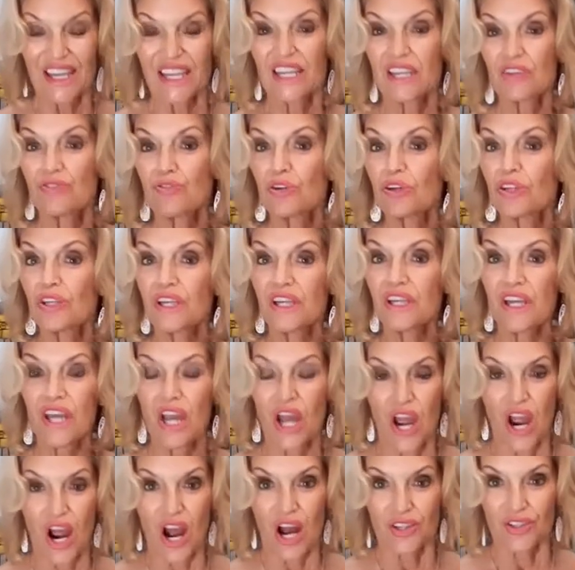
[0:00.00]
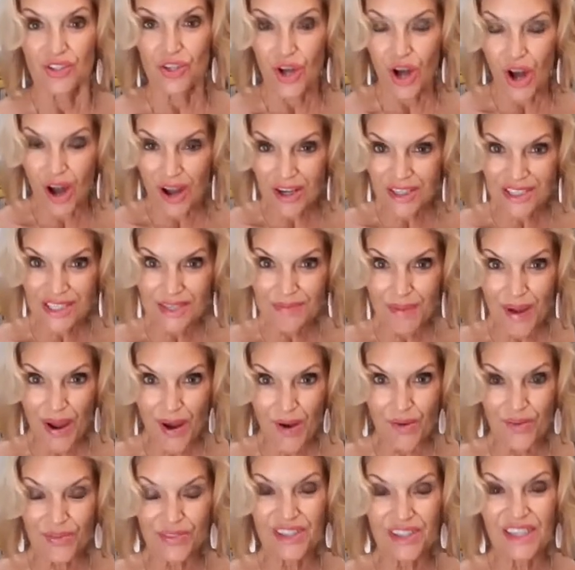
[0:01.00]
He really talks
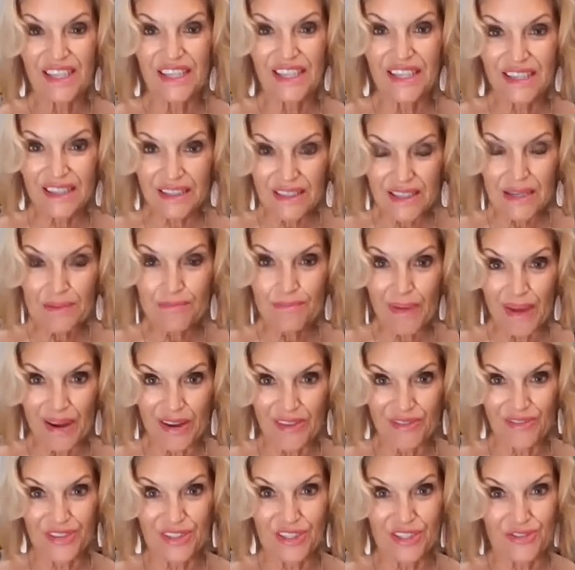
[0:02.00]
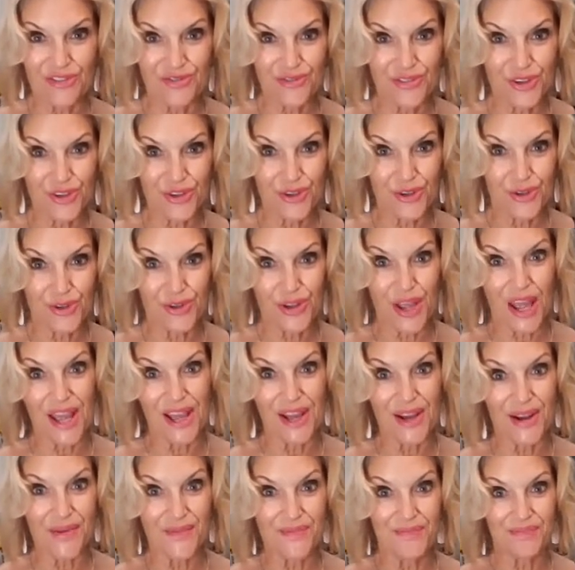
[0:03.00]
about the healing benefits of food,
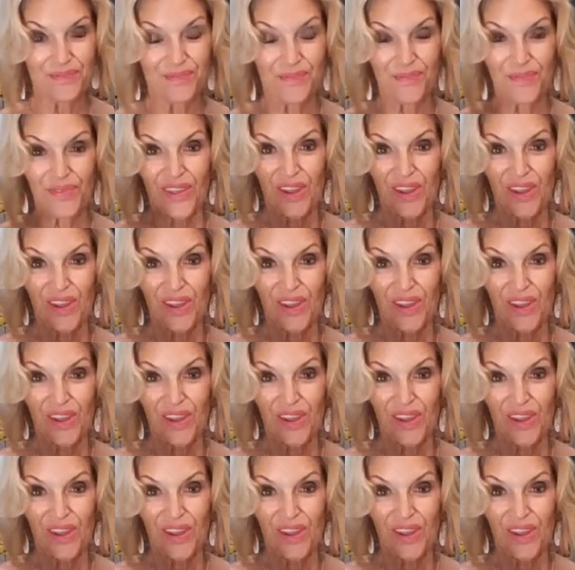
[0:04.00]
and